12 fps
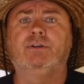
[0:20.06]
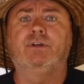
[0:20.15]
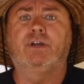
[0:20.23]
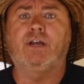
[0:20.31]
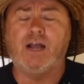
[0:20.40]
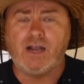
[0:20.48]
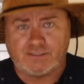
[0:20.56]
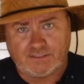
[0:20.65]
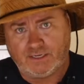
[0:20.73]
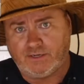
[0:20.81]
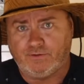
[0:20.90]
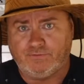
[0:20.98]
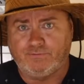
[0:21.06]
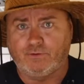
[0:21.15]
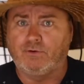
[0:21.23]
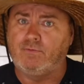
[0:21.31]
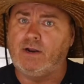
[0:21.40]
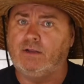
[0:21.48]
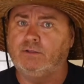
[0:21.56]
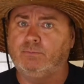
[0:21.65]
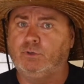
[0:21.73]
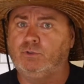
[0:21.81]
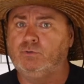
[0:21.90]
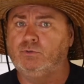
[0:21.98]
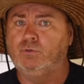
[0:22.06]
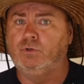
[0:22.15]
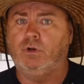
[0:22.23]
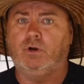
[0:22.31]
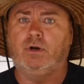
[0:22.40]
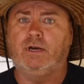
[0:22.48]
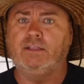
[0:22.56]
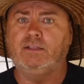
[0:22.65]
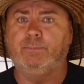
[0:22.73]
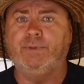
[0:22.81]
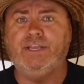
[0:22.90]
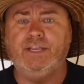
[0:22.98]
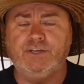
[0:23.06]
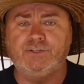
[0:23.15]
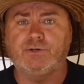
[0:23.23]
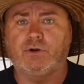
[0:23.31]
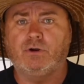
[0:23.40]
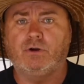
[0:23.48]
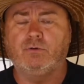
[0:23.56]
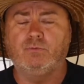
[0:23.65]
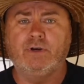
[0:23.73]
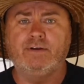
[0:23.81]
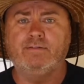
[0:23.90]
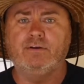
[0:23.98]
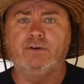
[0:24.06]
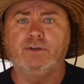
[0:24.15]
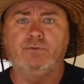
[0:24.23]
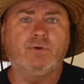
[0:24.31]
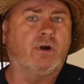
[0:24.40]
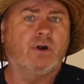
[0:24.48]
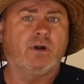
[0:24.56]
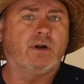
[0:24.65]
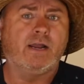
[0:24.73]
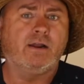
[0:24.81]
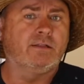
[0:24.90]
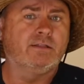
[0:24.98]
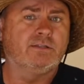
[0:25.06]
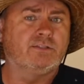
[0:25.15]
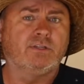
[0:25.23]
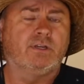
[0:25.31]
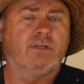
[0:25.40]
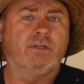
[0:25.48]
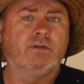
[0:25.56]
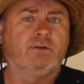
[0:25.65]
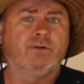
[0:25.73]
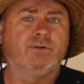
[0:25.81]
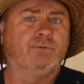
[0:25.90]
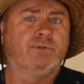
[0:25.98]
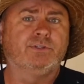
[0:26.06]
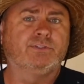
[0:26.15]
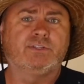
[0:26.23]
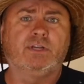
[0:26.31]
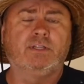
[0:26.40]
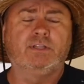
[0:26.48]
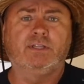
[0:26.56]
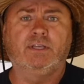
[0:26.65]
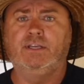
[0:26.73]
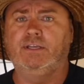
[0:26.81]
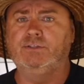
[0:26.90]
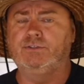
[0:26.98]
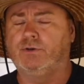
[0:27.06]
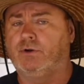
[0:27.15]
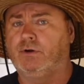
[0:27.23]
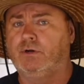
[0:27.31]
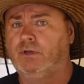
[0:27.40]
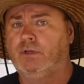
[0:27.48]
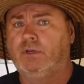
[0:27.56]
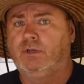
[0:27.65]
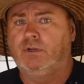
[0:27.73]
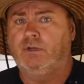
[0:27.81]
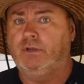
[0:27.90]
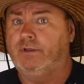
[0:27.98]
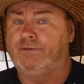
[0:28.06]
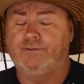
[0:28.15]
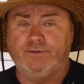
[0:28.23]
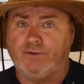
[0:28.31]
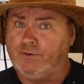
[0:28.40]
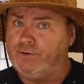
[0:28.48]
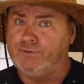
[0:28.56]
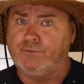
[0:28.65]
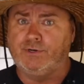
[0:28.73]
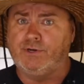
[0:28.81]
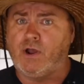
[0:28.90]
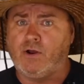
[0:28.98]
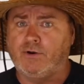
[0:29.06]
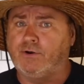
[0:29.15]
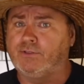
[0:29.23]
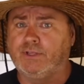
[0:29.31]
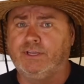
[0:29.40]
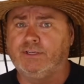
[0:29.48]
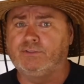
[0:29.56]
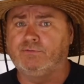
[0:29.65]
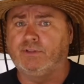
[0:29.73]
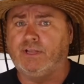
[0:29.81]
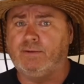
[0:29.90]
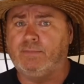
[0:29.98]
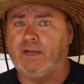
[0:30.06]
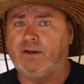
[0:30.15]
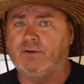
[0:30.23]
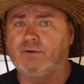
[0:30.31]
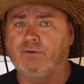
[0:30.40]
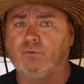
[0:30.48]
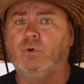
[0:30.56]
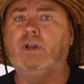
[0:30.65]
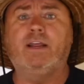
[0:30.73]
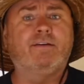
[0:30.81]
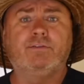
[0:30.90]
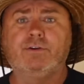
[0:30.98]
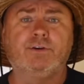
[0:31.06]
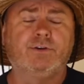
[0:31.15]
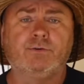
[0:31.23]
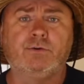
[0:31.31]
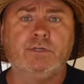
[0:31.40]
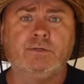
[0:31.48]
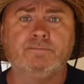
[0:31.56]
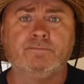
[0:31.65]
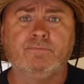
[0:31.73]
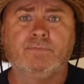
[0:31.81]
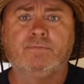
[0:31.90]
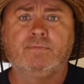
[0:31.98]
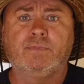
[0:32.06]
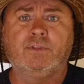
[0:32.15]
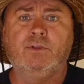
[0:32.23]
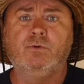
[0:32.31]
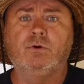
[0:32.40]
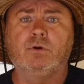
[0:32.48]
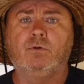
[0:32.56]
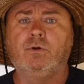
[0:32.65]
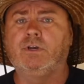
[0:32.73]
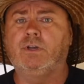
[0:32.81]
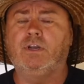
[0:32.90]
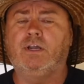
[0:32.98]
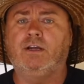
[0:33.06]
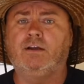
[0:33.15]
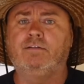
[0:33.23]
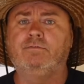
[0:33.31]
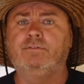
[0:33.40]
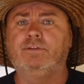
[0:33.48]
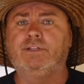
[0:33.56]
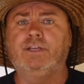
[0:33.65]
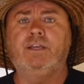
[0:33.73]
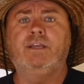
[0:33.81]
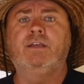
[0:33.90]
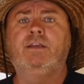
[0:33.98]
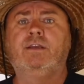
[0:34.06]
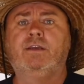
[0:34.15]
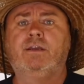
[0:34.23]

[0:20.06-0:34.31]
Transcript: cocktail for around the pool or at the beach or wherever you are out in the sun or doing sun things or doing daughter things for that matter. Whatever you're doing, you are going to love the